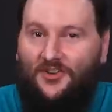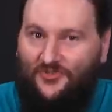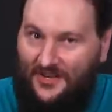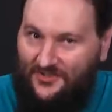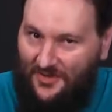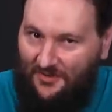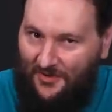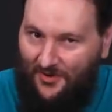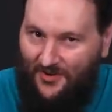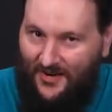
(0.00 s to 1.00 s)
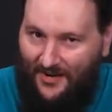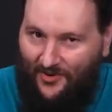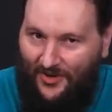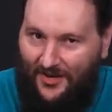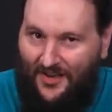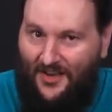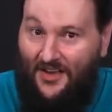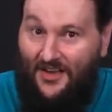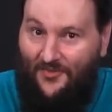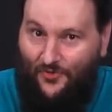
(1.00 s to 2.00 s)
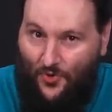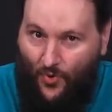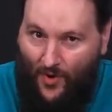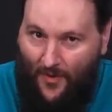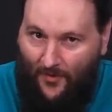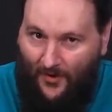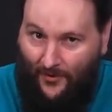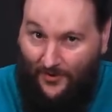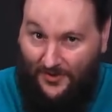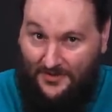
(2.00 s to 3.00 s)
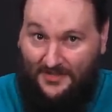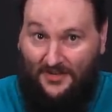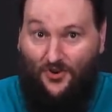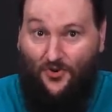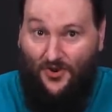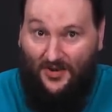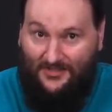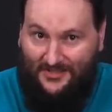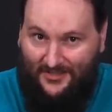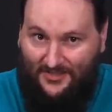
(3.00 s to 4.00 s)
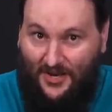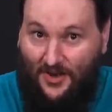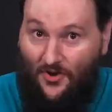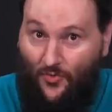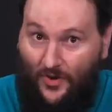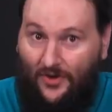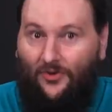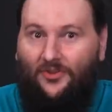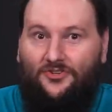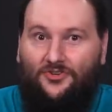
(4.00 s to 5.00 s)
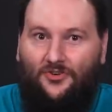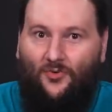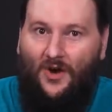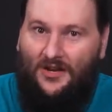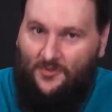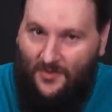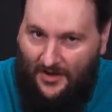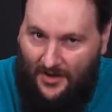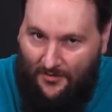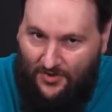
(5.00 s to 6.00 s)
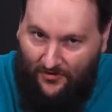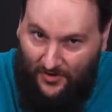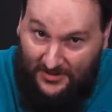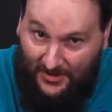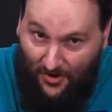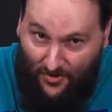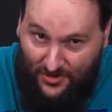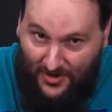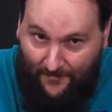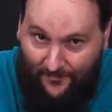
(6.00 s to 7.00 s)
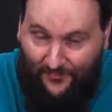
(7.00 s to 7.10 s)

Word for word: Translated bureaucratically, if you cooperate with us and no nonsense, we'll ensure widespread adoption of your technology.